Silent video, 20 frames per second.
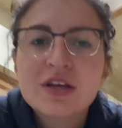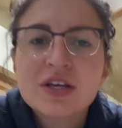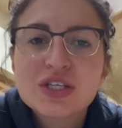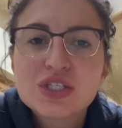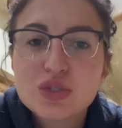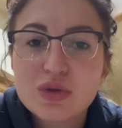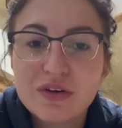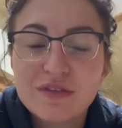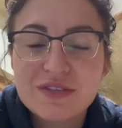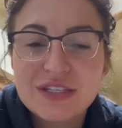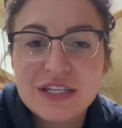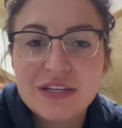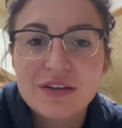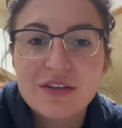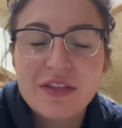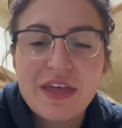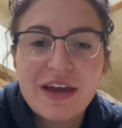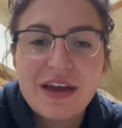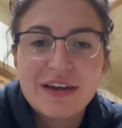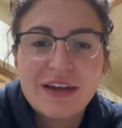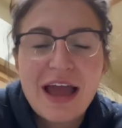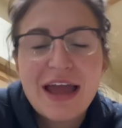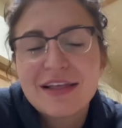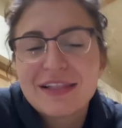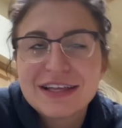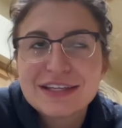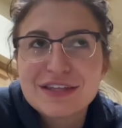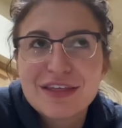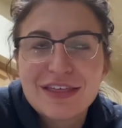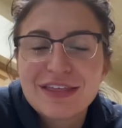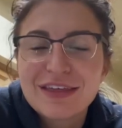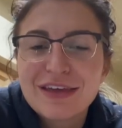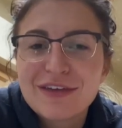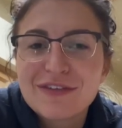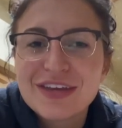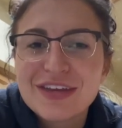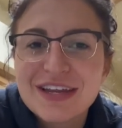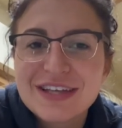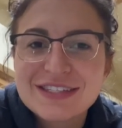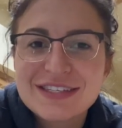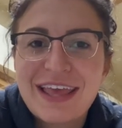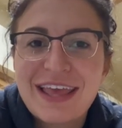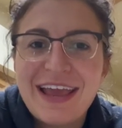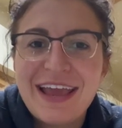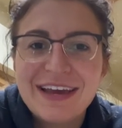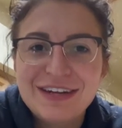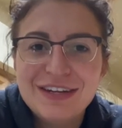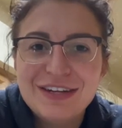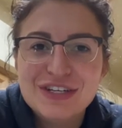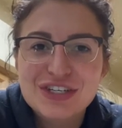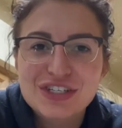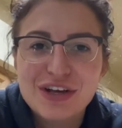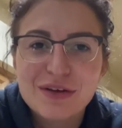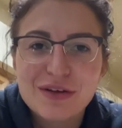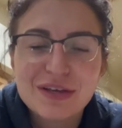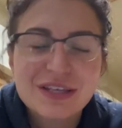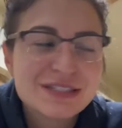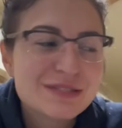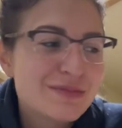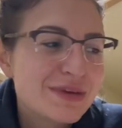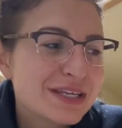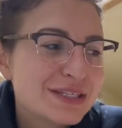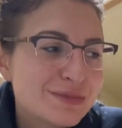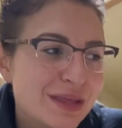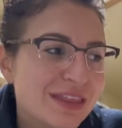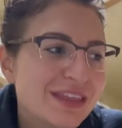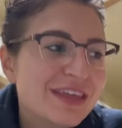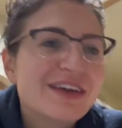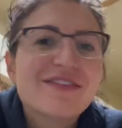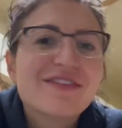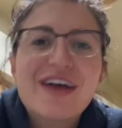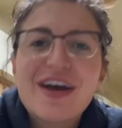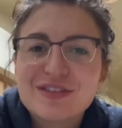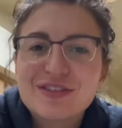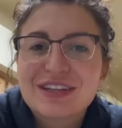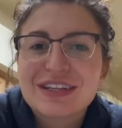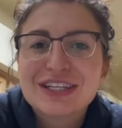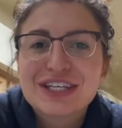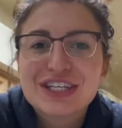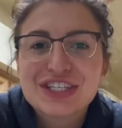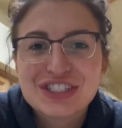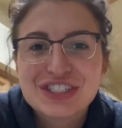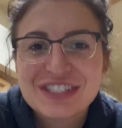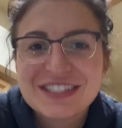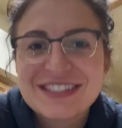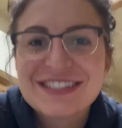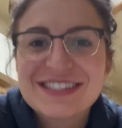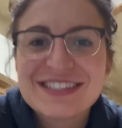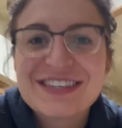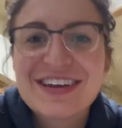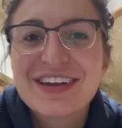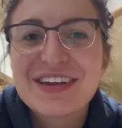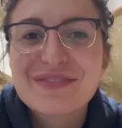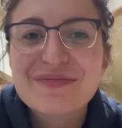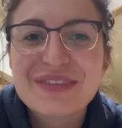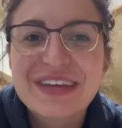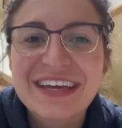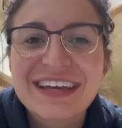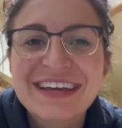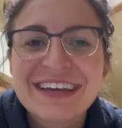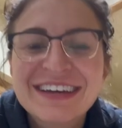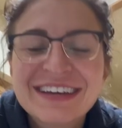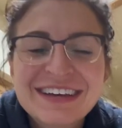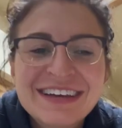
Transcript: sort of deal that I like to think of it as a candy shell because it makes me think of how delicious it's gonna be.